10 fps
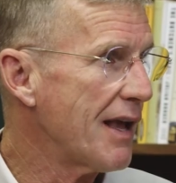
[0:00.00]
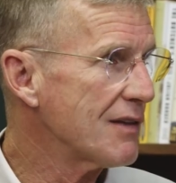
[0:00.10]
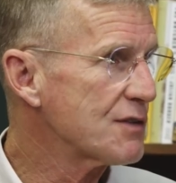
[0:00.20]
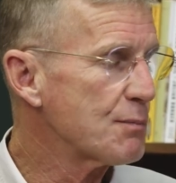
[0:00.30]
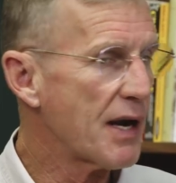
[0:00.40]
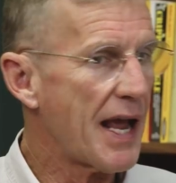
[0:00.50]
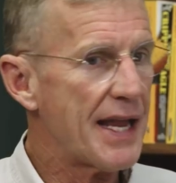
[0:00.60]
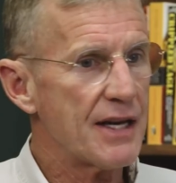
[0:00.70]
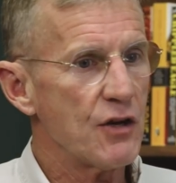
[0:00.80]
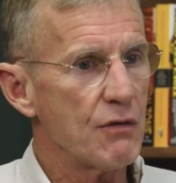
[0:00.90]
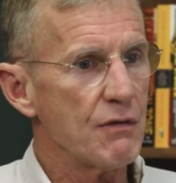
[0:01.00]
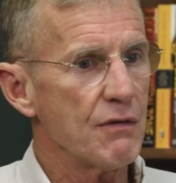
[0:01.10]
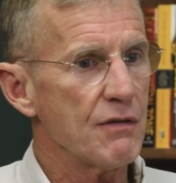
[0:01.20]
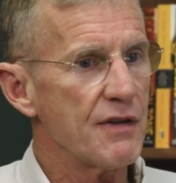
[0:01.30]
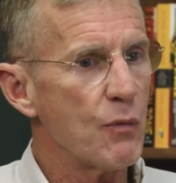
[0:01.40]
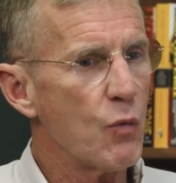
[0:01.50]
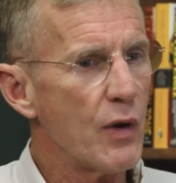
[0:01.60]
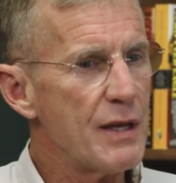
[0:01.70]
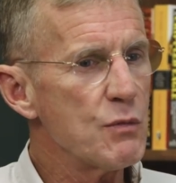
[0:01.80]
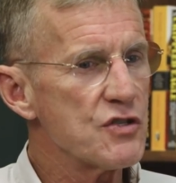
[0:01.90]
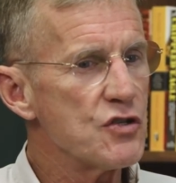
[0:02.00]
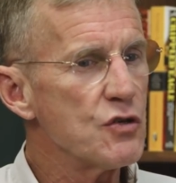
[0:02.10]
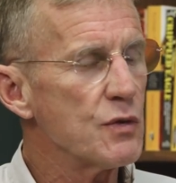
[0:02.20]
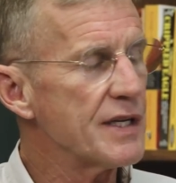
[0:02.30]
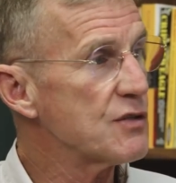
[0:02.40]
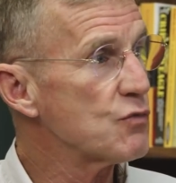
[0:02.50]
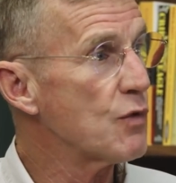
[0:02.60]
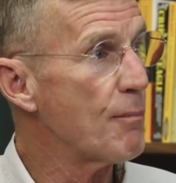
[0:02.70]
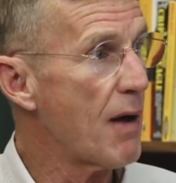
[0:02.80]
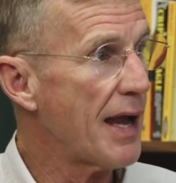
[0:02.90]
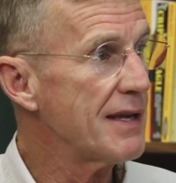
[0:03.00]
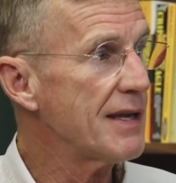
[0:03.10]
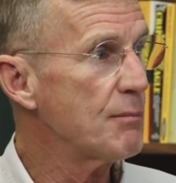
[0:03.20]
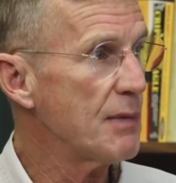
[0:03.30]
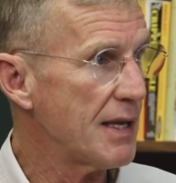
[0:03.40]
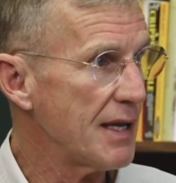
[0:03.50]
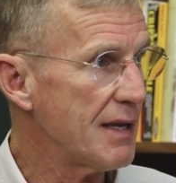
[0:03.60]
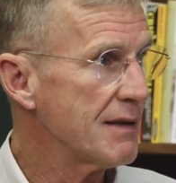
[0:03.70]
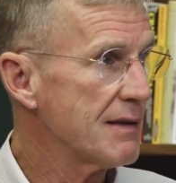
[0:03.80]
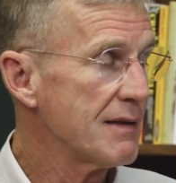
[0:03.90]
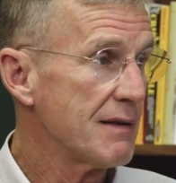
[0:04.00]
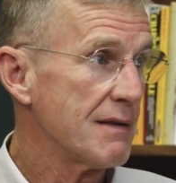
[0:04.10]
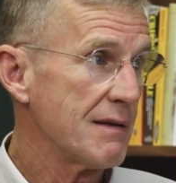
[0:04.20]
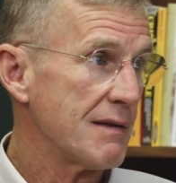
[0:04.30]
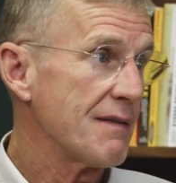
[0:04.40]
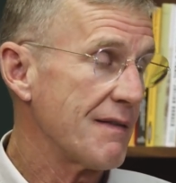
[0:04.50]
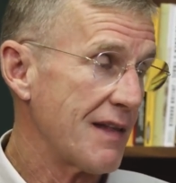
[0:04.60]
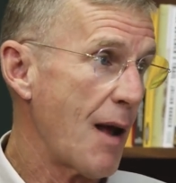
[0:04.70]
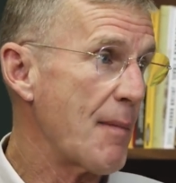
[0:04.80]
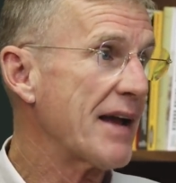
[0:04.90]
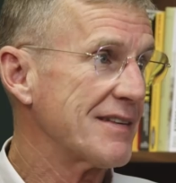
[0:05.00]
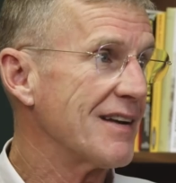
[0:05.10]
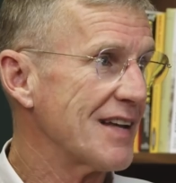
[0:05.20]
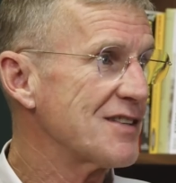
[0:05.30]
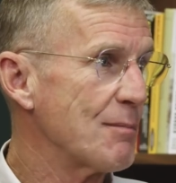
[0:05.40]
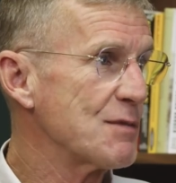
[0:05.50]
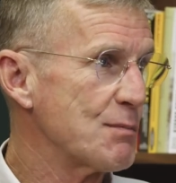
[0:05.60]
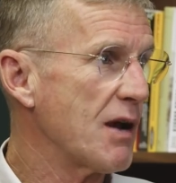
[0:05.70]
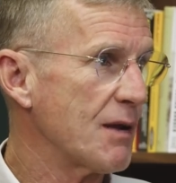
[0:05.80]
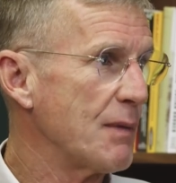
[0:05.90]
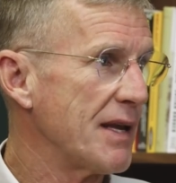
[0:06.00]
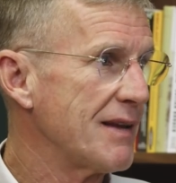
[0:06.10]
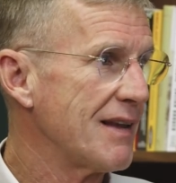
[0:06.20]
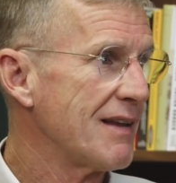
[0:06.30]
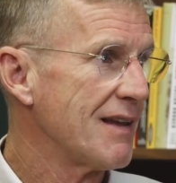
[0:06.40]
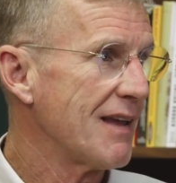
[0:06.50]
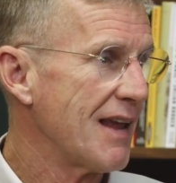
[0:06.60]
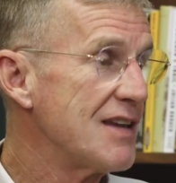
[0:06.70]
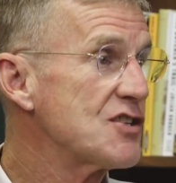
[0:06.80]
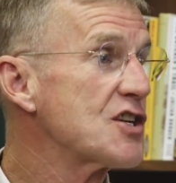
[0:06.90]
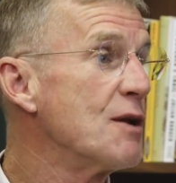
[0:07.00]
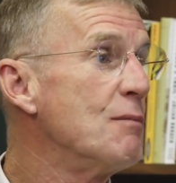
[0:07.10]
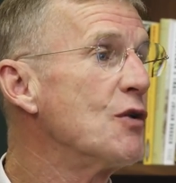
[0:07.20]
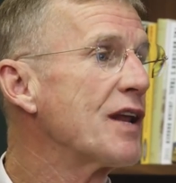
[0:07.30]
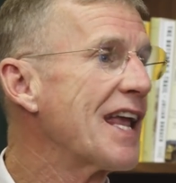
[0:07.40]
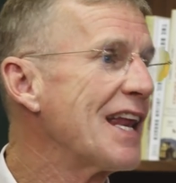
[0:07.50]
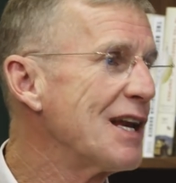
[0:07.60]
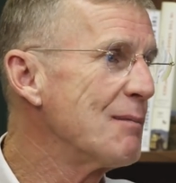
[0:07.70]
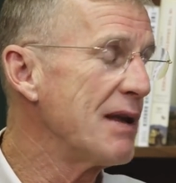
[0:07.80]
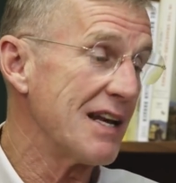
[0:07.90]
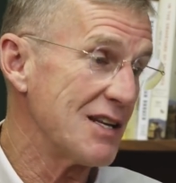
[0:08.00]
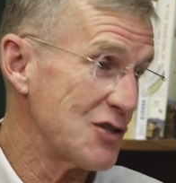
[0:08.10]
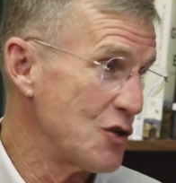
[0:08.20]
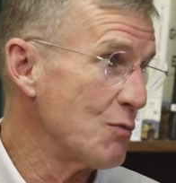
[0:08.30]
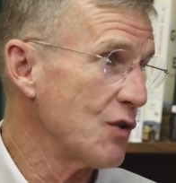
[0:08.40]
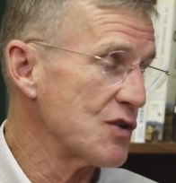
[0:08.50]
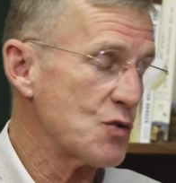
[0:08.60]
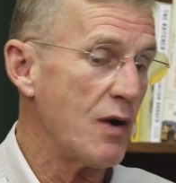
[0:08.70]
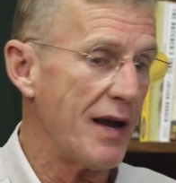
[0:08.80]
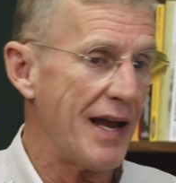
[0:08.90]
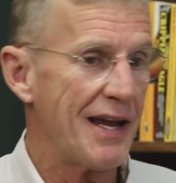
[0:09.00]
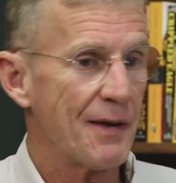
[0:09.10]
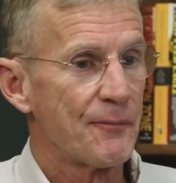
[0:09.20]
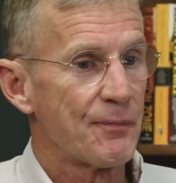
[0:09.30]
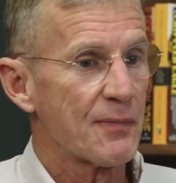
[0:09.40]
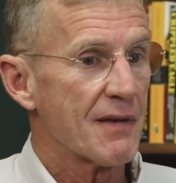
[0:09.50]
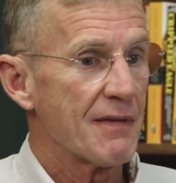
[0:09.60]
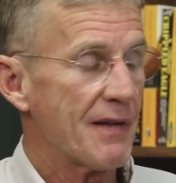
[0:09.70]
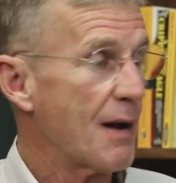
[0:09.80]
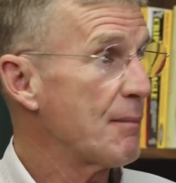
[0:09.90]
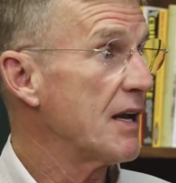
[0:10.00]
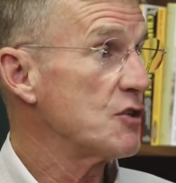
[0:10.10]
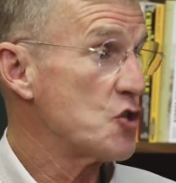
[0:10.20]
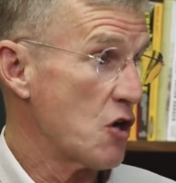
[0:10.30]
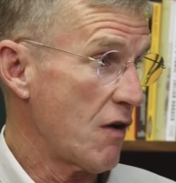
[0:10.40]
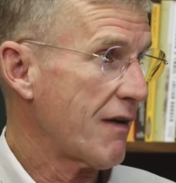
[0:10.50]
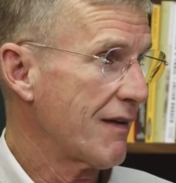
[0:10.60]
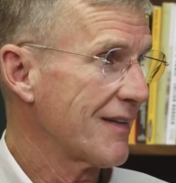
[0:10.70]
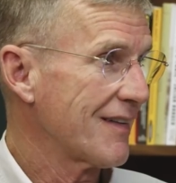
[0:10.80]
else, but I had learned that what he was doing is reminding me that I'm acting like something's bugging me. He's communicating to me in his humorous way that I'm being a jerk.